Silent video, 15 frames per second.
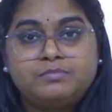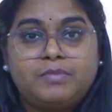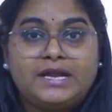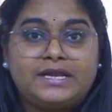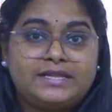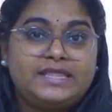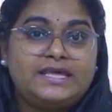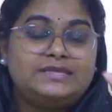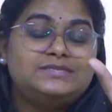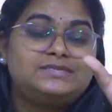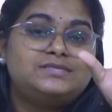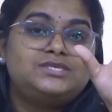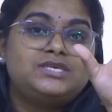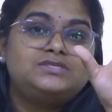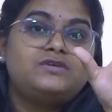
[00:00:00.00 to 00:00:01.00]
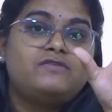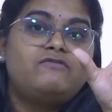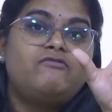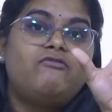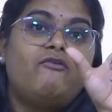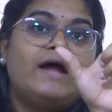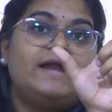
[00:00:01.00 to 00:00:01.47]
but there is a change of
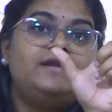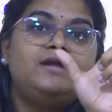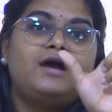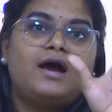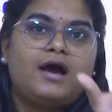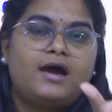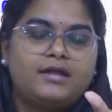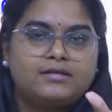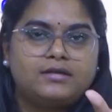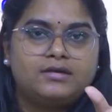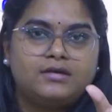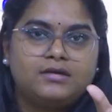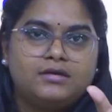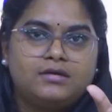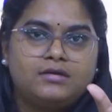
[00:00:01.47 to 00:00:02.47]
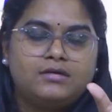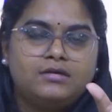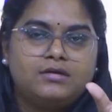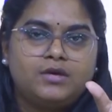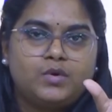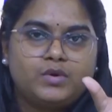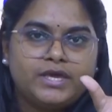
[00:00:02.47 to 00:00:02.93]
1 hour.
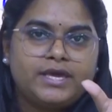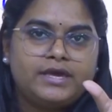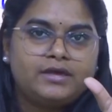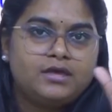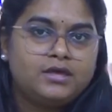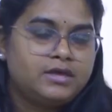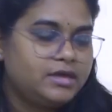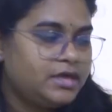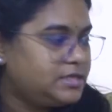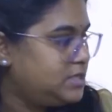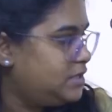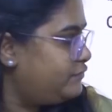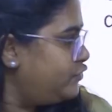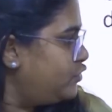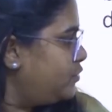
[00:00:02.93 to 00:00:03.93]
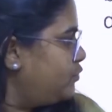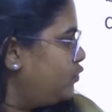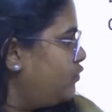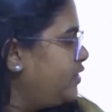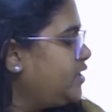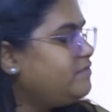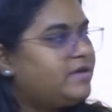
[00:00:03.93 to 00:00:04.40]
Okay, if you are
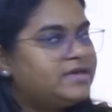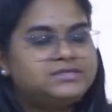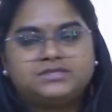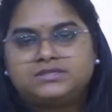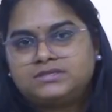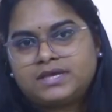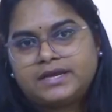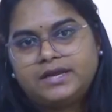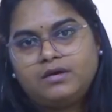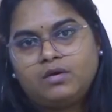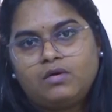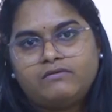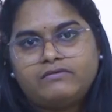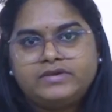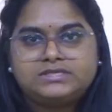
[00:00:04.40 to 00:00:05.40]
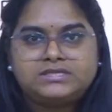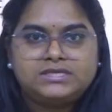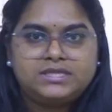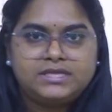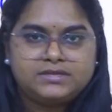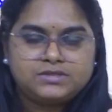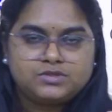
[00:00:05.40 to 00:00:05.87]
moving west side, obviously
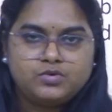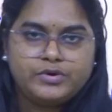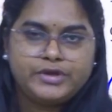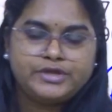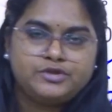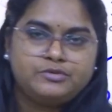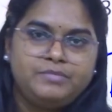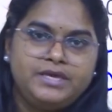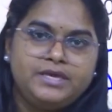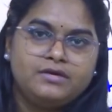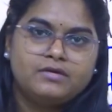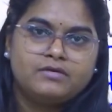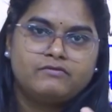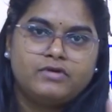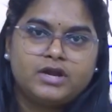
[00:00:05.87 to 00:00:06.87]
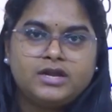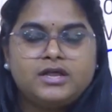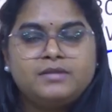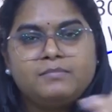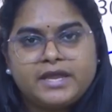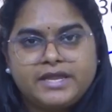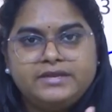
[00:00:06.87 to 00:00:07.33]
there is going to be 1 hour
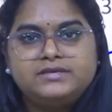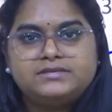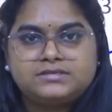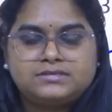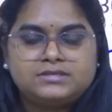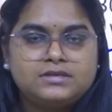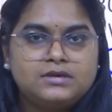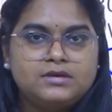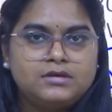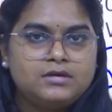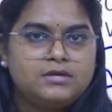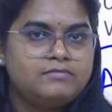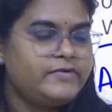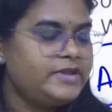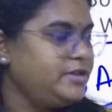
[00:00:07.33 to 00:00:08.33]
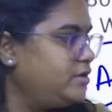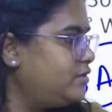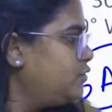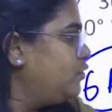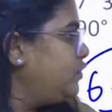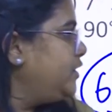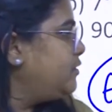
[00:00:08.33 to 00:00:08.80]
minus. When you are
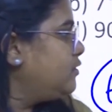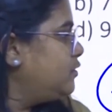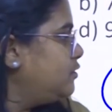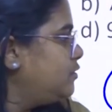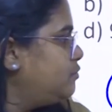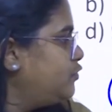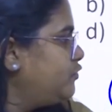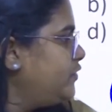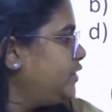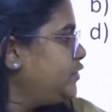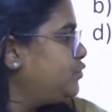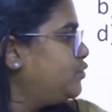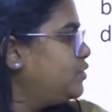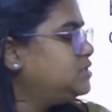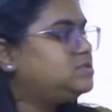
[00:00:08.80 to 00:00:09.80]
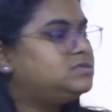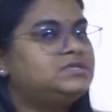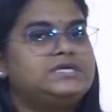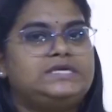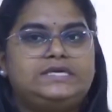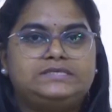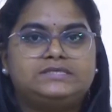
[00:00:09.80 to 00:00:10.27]
moving towards the
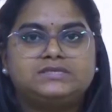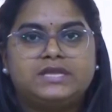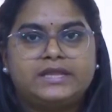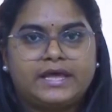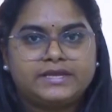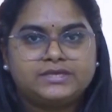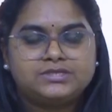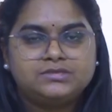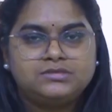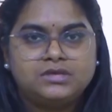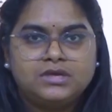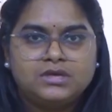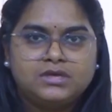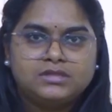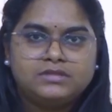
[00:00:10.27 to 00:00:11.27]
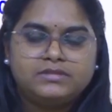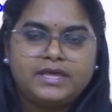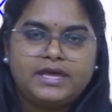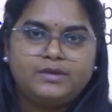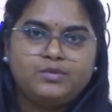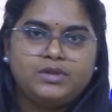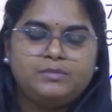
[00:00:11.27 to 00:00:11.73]
east direction,
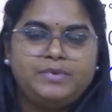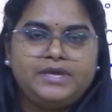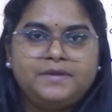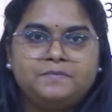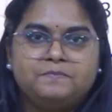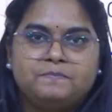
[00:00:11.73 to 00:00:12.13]
there will be